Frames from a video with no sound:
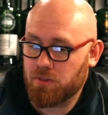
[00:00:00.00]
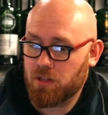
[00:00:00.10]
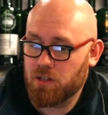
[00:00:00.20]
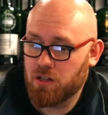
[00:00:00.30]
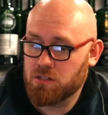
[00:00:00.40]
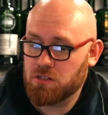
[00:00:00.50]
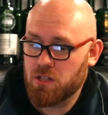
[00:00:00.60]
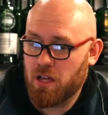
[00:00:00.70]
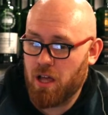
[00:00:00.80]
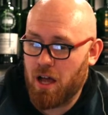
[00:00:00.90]

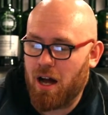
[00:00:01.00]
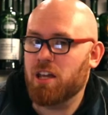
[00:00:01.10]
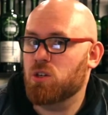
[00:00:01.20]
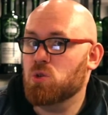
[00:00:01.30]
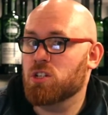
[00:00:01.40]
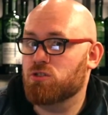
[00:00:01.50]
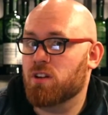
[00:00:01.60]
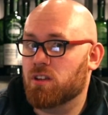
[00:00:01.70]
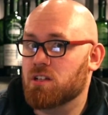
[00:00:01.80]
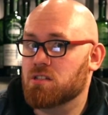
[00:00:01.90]
because I usually
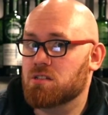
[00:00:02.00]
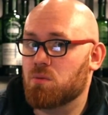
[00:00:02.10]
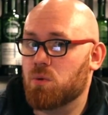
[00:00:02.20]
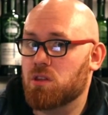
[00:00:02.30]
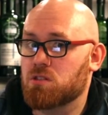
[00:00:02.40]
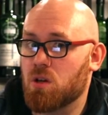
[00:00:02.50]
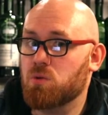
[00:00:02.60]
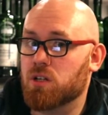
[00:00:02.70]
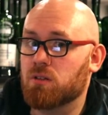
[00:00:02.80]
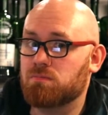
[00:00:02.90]
drink this with
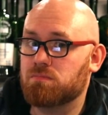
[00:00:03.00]
soda.